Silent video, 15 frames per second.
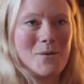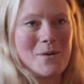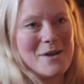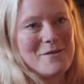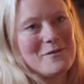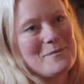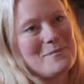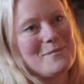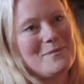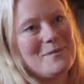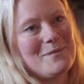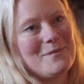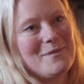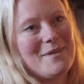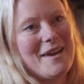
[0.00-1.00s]
away
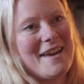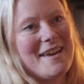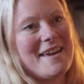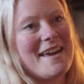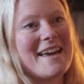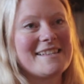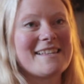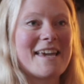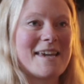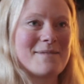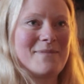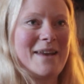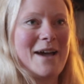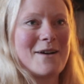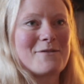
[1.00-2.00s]
as I
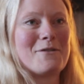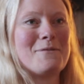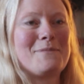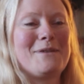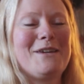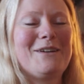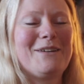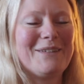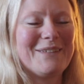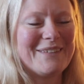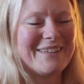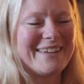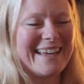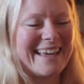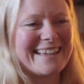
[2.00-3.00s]
am now from you.
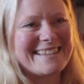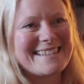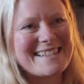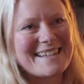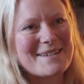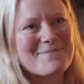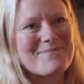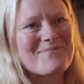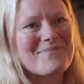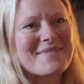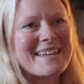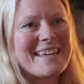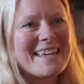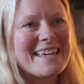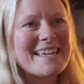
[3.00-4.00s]
And
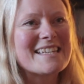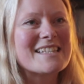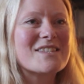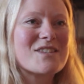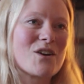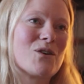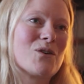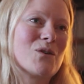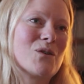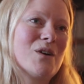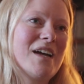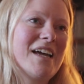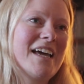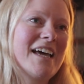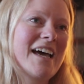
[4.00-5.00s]
so
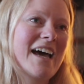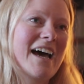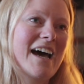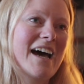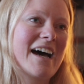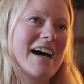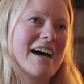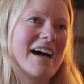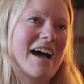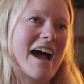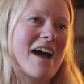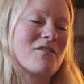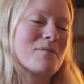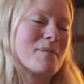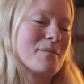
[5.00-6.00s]

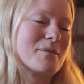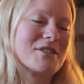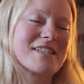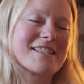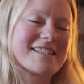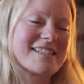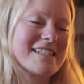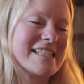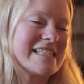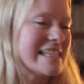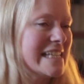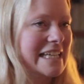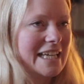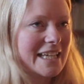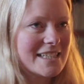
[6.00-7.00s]
I remember just
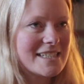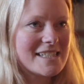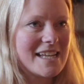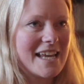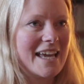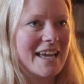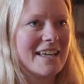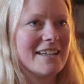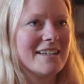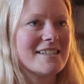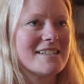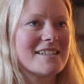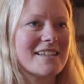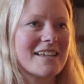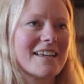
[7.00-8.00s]
seeing it and
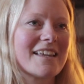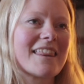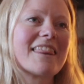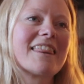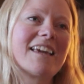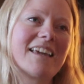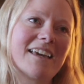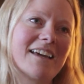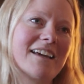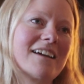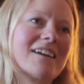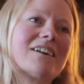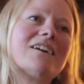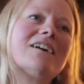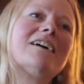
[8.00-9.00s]

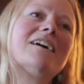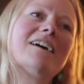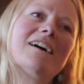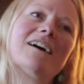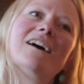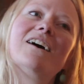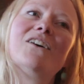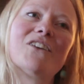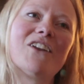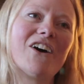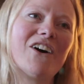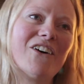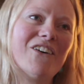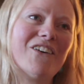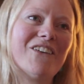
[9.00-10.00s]
thinking, oh
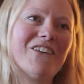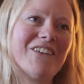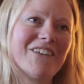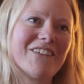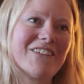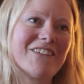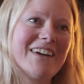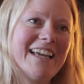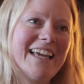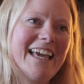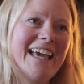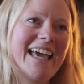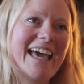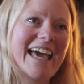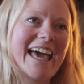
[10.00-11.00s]
no,
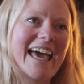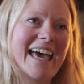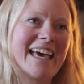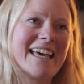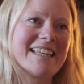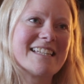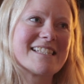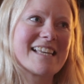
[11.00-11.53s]
and